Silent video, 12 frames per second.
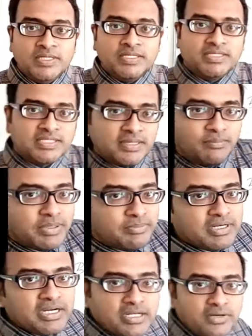See, some
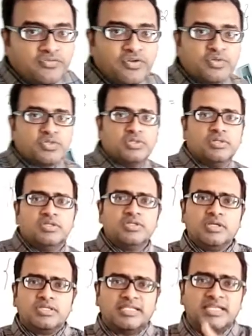people get confused.
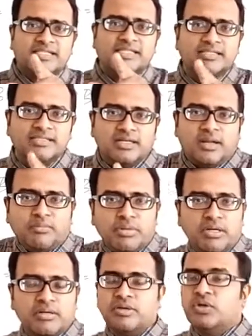Sir, 6 is the number.